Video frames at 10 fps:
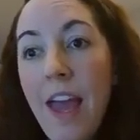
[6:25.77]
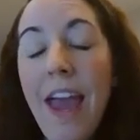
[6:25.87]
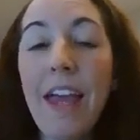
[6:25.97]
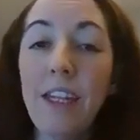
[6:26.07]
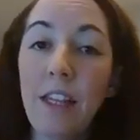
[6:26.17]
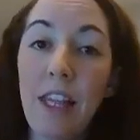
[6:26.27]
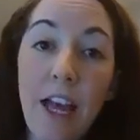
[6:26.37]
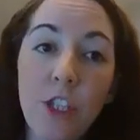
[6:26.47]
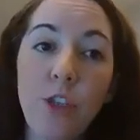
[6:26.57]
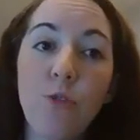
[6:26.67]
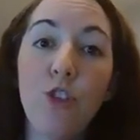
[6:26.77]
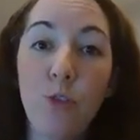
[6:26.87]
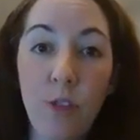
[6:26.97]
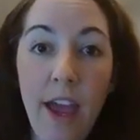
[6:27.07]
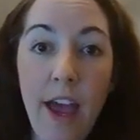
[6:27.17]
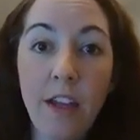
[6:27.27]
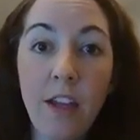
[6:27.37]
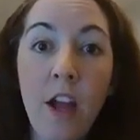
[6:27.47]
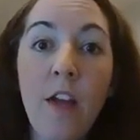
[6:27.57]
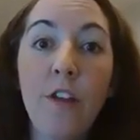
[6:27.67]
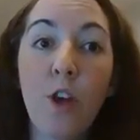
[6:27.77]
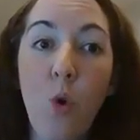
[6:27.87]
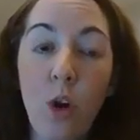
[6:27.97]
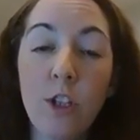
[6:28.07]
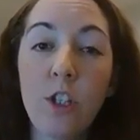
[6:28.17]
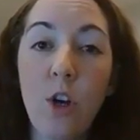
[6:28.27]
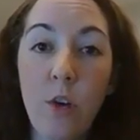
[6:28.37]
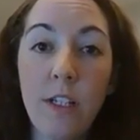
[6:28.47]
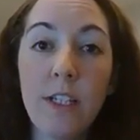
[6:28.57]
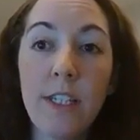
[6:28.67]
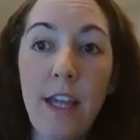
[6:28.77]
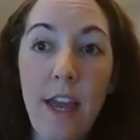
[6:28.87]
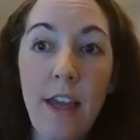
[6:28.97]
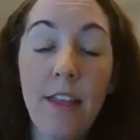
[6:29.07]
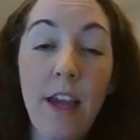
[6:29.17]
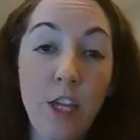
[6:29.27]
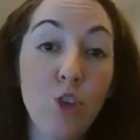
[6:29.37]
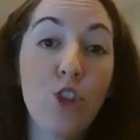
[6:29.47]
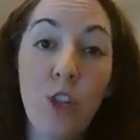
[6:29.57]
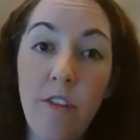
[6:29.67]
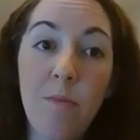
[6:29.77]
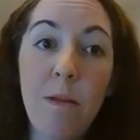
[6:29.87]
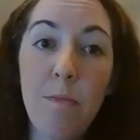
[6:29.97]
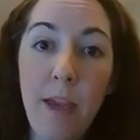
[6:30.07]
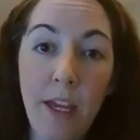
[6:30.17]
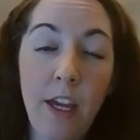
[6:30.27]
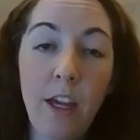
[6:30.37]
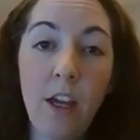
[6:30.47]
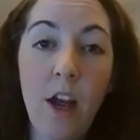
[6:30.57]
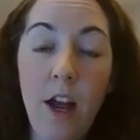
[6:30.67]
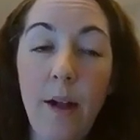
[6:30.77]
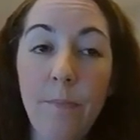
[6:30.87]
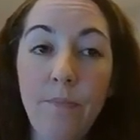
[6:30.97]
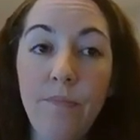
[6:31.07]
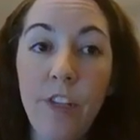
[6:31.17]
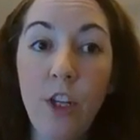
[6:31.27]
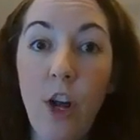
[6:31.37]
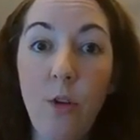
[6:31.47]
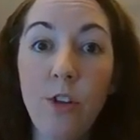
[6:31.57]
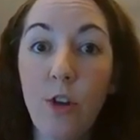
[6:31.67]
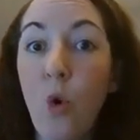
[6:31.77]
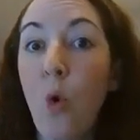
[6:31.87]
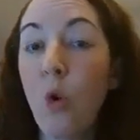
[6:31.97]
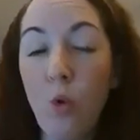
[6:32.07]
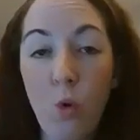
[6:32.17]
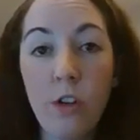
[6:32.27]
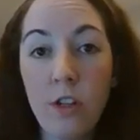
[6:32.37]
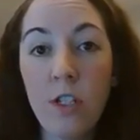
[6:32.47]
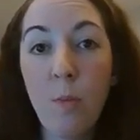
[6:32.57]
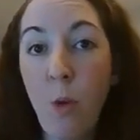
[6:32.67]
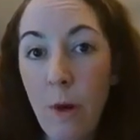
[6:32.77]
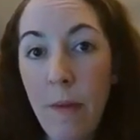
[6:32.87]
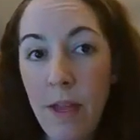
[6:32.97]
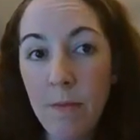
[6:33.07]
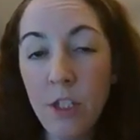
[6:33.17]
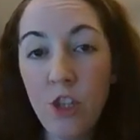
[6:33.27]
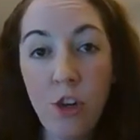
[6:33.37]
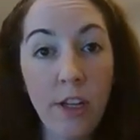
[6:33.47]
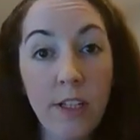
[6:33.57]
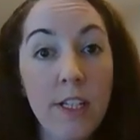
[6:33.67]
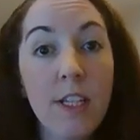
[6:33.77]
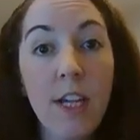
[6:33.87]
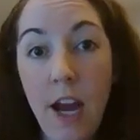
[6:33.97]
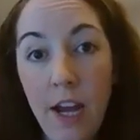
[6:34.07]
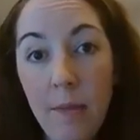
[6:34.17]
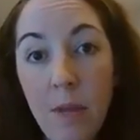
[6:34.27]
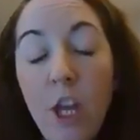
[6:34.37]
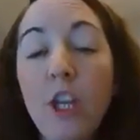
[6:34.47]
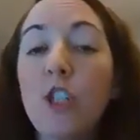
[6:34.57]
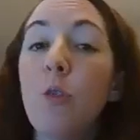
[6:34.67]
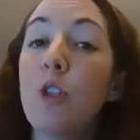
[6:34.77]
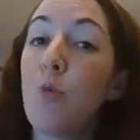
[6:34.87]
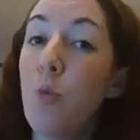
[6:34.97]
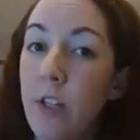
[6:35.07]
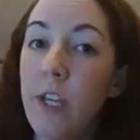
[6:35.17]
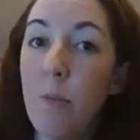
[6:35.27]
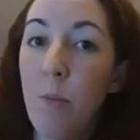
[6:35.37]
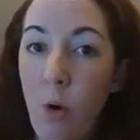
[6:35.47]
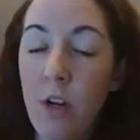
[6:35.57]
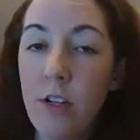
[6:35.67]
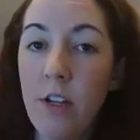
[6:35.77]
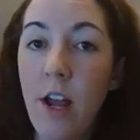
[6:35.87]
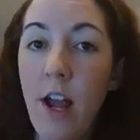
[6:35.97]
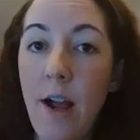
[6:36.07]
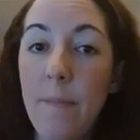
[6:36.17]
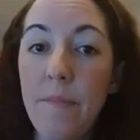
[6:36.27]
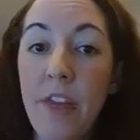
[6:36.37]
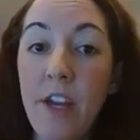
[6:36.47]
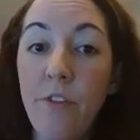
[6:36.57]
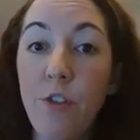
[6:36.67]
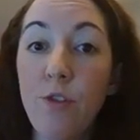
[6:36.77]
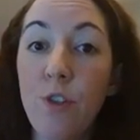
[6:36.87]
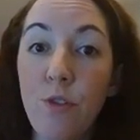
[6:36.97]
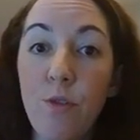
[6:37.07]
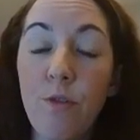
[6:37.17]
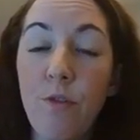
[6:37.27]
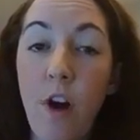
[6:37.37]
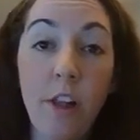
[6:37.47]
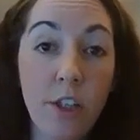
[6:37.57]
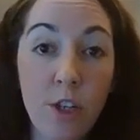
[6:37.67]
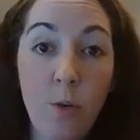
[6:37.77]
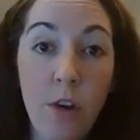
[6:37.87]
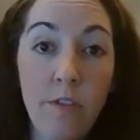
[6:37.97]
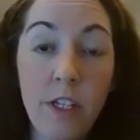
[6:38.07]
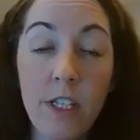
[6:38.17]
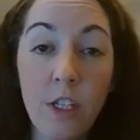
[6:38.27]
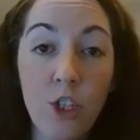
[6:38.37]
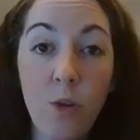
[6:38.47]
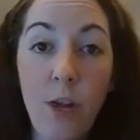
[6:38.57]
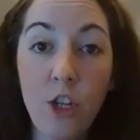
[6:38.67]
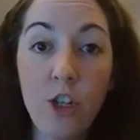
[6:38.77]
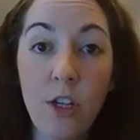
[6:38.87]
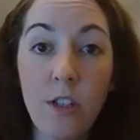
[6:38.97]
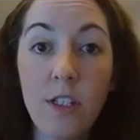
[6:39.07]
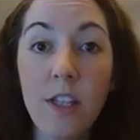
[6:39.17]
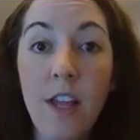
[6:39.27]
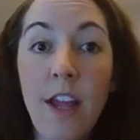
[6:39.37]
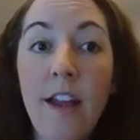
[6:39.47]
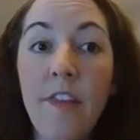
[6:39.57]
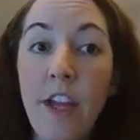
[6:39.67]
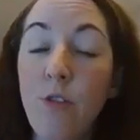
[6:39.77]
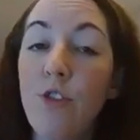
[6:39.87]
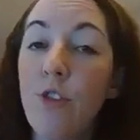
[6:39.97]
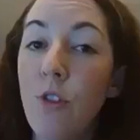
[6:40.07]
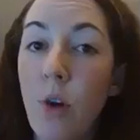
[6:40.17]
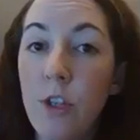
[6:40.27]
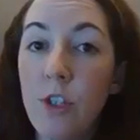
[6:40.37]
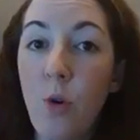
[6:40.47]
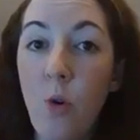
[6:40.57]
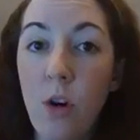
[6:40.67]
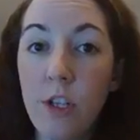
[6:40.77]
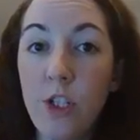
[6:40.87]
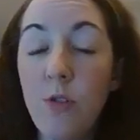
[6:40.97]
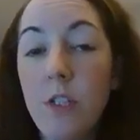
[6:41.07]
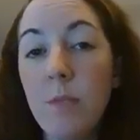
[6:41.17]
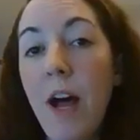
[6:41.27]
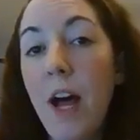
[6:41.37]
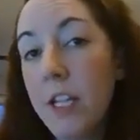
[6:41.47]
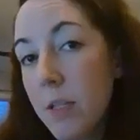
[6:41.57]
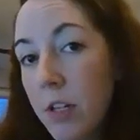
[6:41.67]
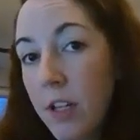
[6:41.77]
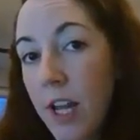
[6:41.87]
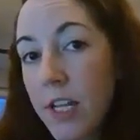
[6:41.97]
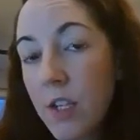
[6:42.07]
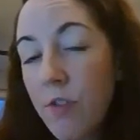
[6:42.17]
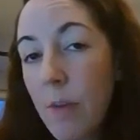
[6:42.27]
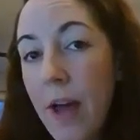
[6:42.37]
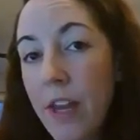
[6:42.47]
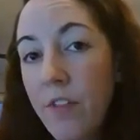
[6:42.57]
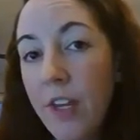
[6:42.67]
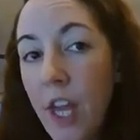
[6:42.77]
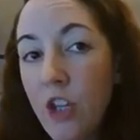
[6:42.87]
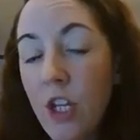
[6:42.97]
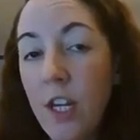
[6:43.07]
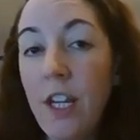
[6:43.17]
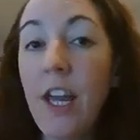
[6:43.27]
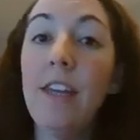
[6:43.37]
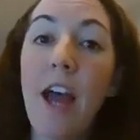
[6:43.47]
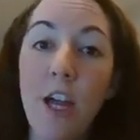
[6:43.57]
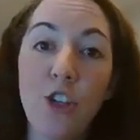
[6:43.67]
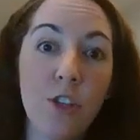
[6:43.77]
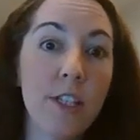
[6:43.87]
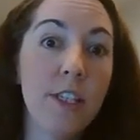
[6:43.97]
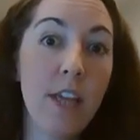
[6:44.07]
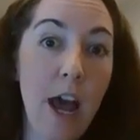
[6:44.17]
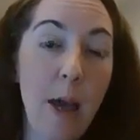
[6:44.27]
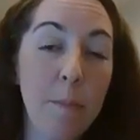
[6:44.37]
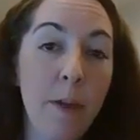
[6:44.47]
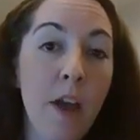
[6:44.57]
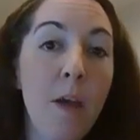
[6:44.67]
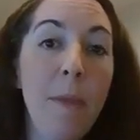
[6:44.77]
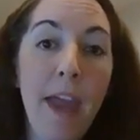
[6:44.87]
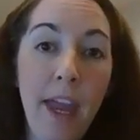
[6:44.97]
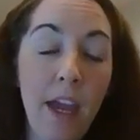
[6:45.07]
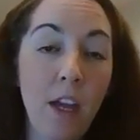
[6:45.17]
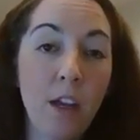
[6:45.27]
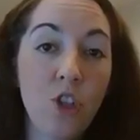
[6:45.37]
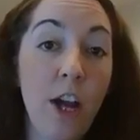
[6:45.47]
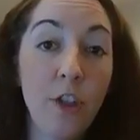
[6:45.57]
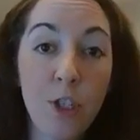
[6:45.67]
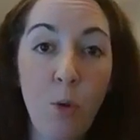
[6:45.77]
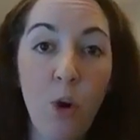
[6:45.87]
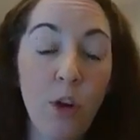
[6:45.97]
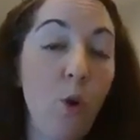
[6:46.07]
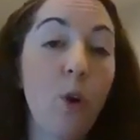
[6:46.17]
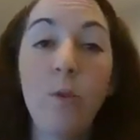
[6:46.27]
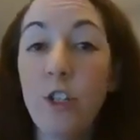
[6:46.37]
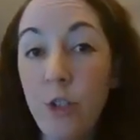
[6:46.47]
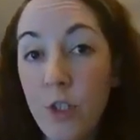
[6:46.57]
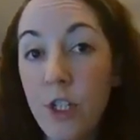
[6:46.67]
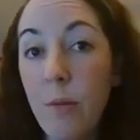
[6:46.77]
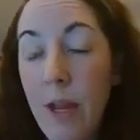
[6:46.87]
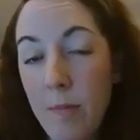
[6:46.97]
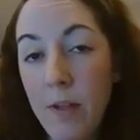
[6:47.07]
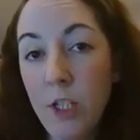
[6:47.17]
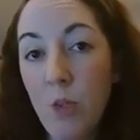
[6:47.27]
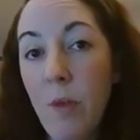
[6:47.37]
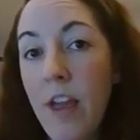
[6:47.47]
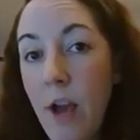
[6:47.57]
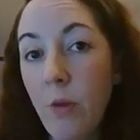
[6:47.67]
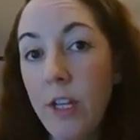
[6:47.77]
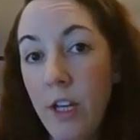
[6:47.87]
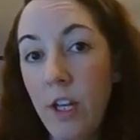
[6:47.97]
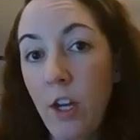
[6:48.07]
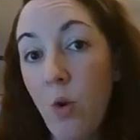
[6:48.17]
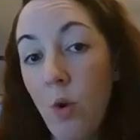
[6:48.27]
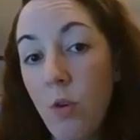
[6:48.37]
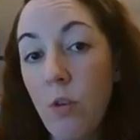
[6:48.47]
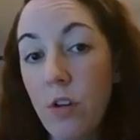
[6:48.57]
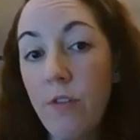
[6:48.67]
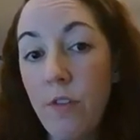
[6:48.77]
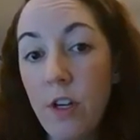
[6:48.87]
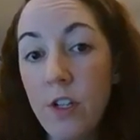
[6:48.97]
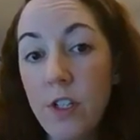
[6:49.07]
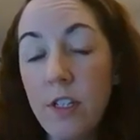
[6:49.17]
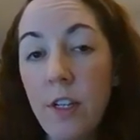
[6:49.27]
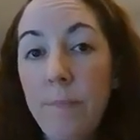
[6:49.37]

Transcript: And unless you do that, the court's going to say that you should have been making your court ordered support payments during this time. So it's really important that if you do fall into one of these situations, that you do go into court as soon as possible and ask for a modification, and not just stop paying child support or reduce your payments without getting a court order first.